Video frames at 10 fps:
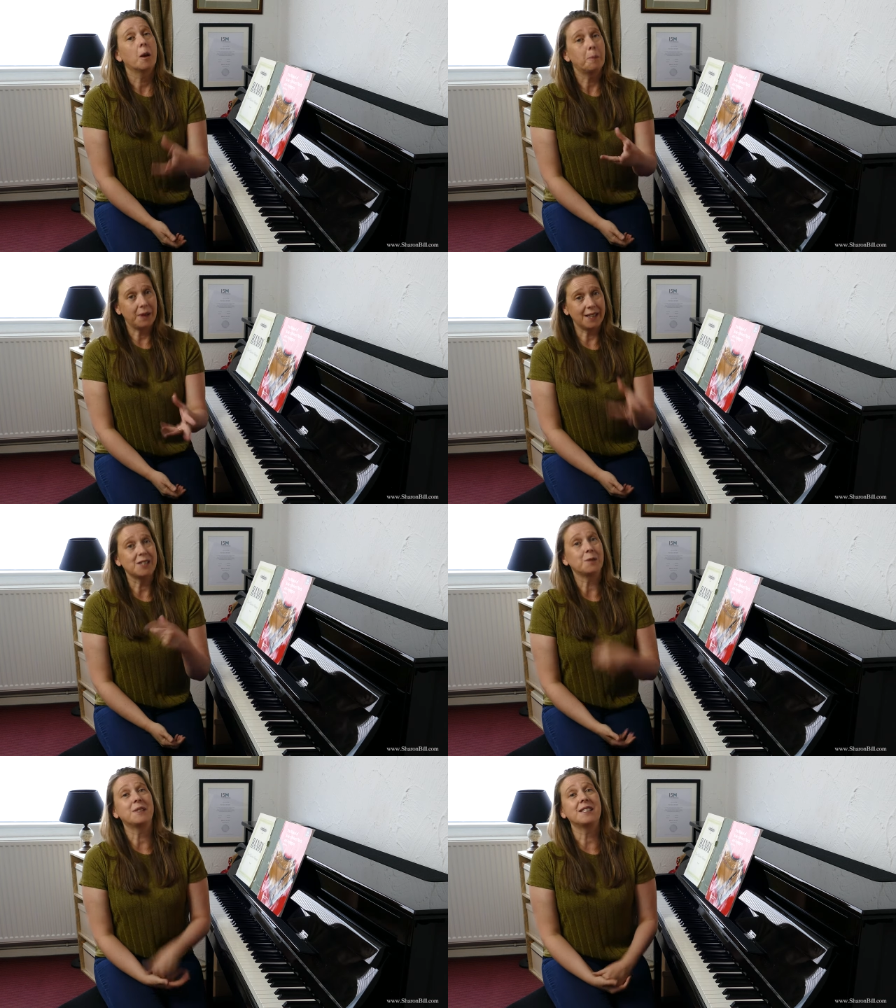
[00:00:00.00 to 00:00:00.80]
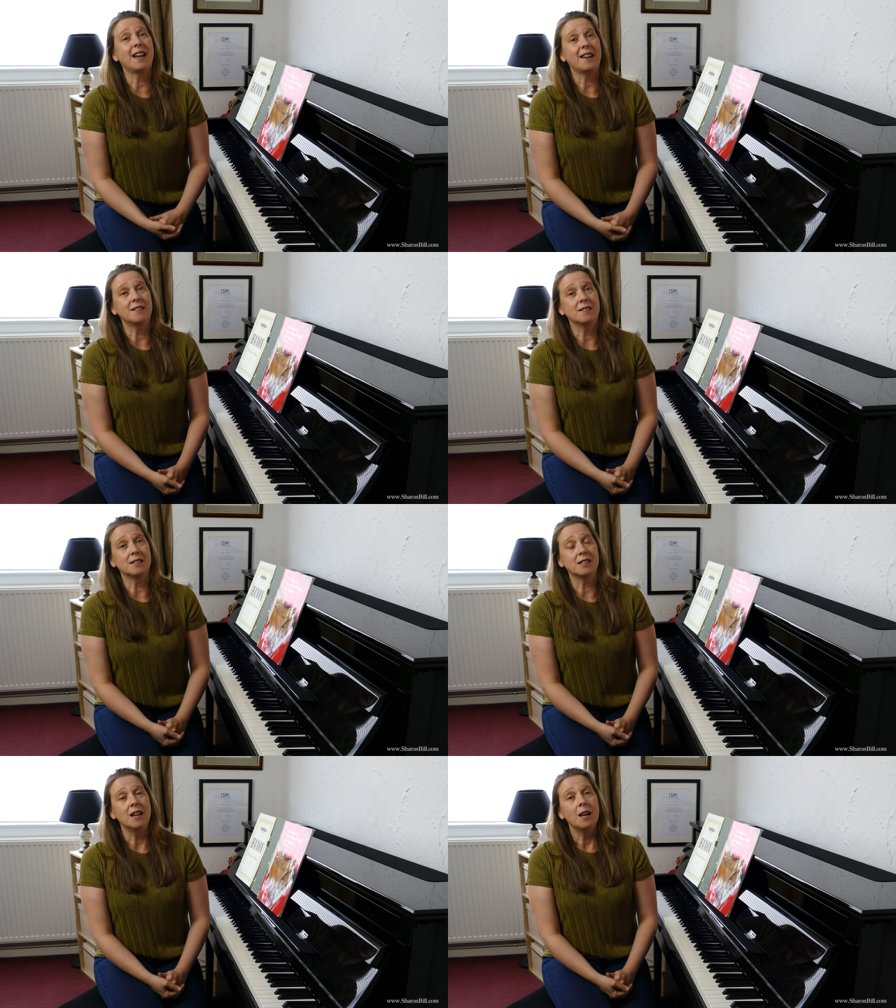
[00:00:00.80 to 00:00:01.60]
Play some
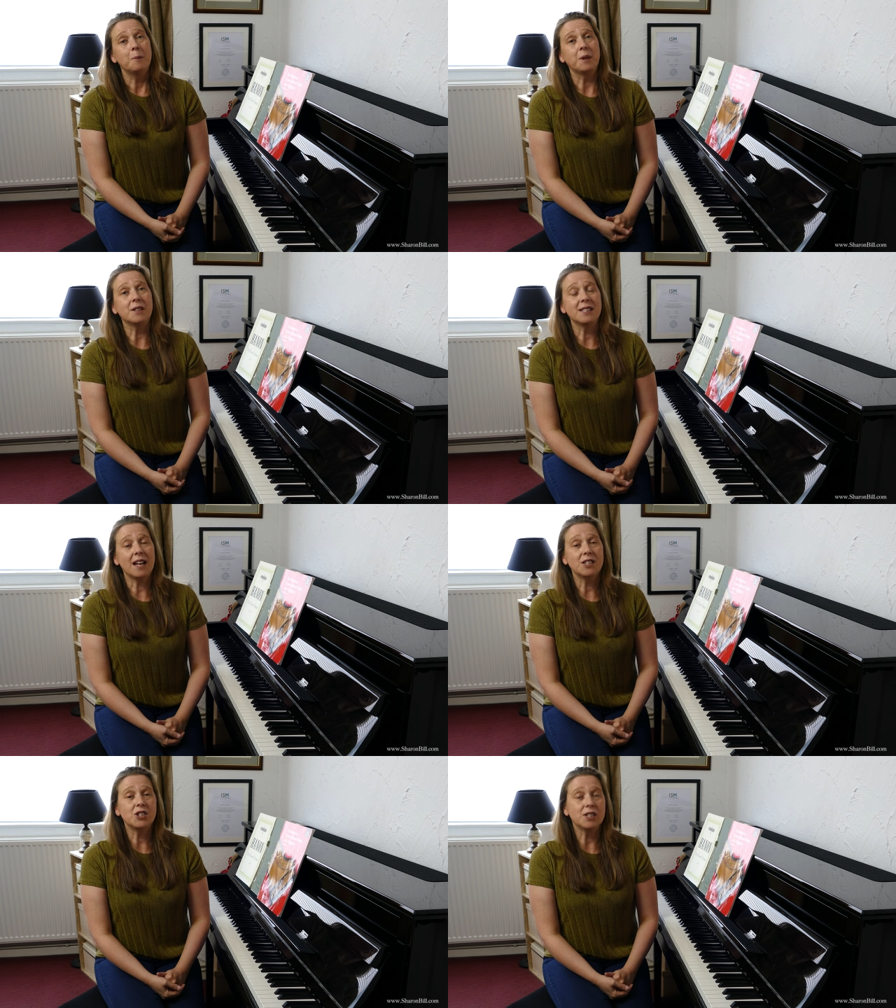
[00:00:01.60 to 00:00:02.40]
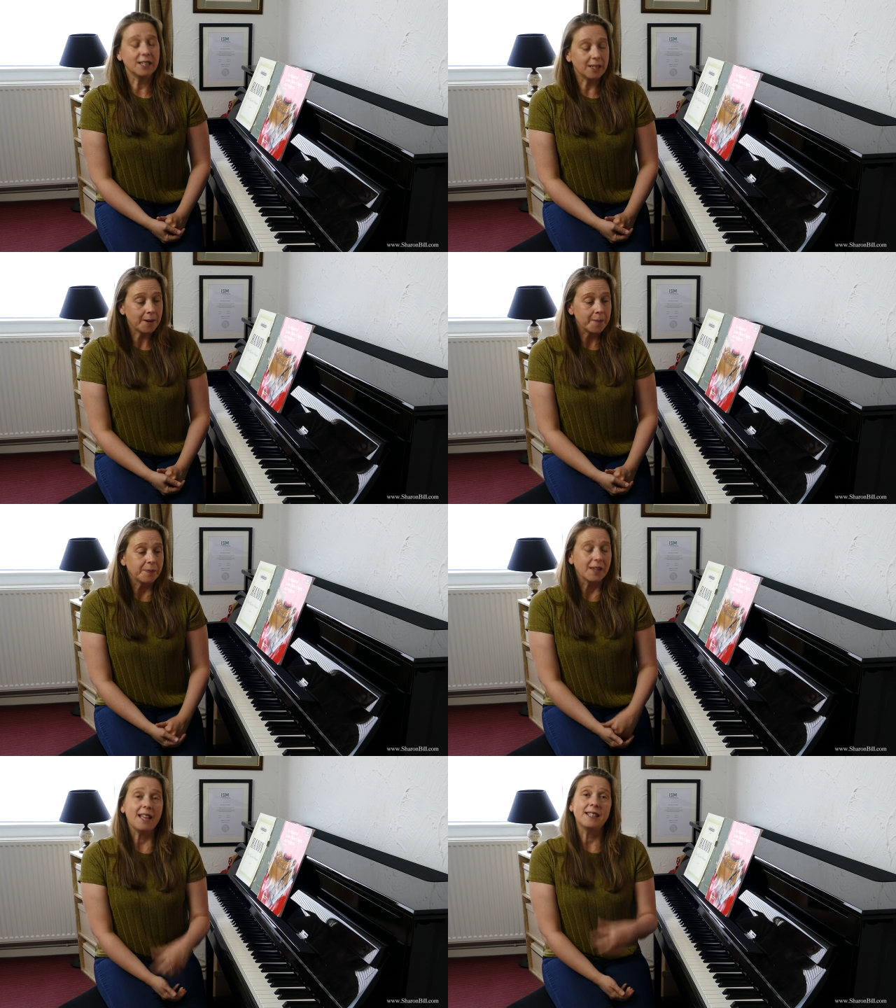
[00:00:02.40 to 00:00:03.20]
scales. Because actually,
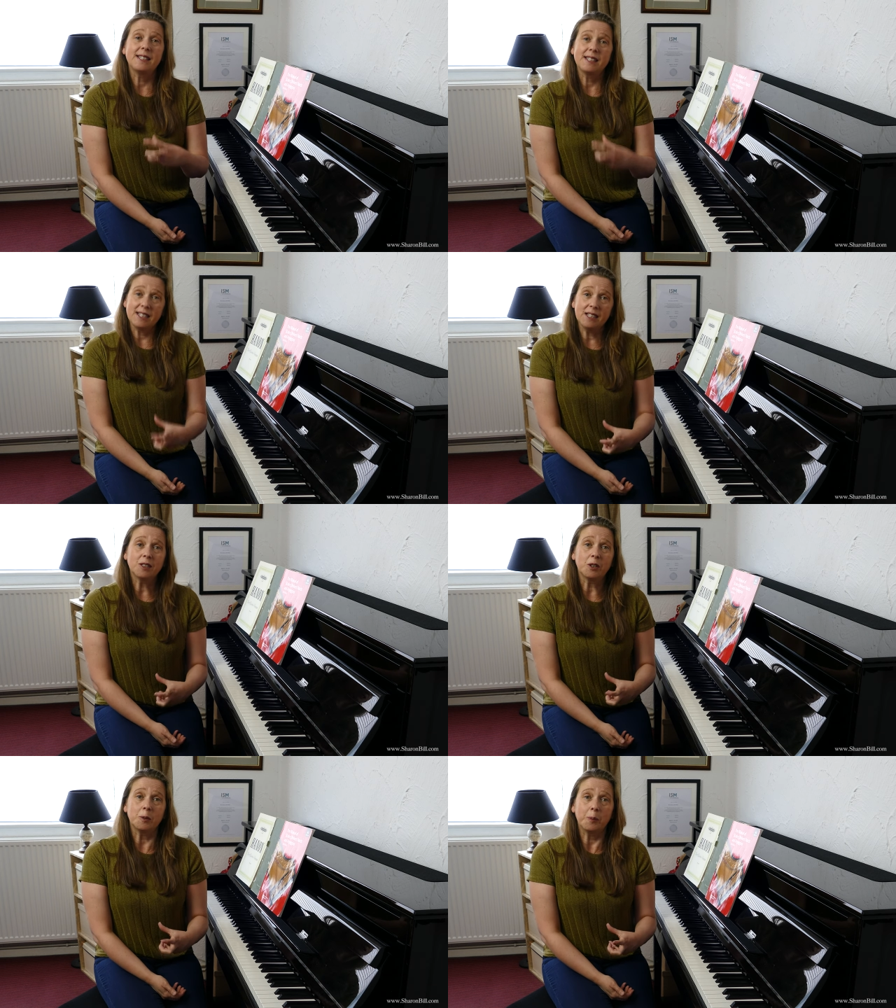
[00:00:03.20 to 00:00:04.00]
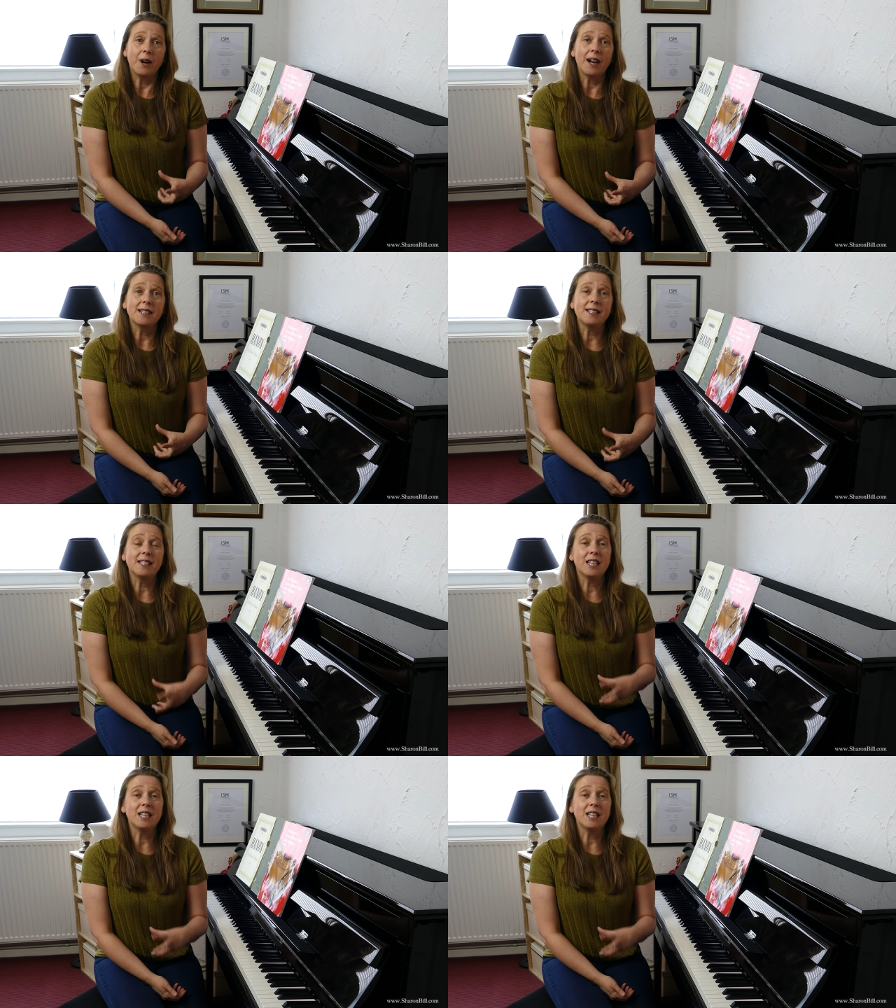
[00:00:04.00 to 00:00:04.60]
it's still good practice.